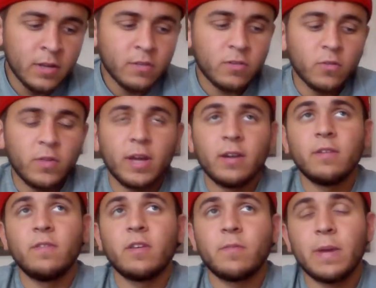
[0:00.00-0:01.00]
So
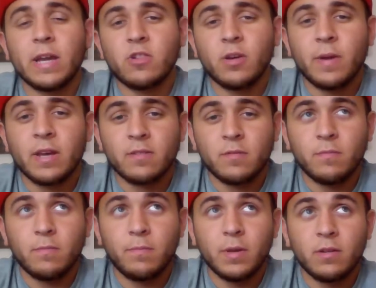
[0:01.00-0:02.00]
then this matchup
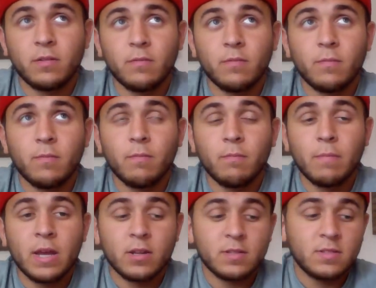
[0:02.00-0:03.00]
hasn't been
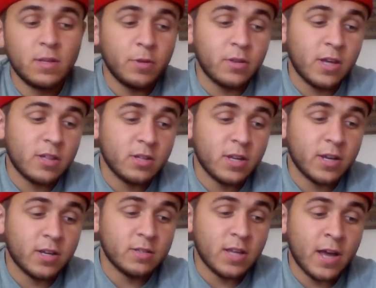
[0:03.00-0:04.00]
made a stipulation
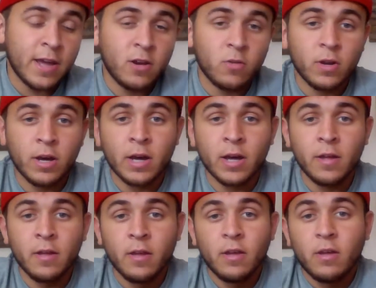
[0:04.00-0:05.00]
yet because I
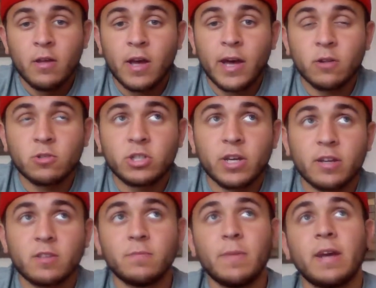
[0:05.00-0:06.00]
don't
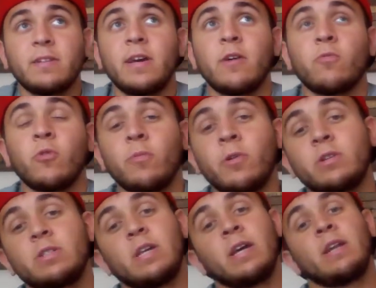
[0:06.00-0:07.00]
check SmackDown
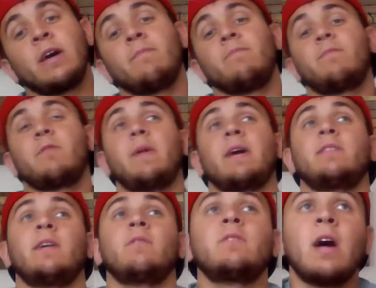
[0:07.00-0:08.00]
rumors, and
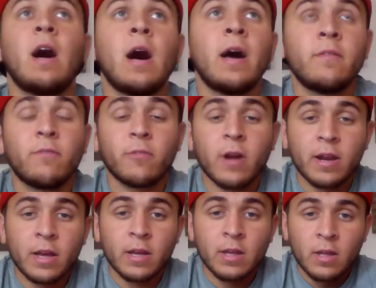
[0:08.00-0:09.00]
SmackDown's on
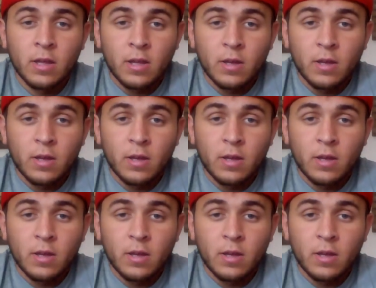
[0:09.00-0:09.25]
Friday.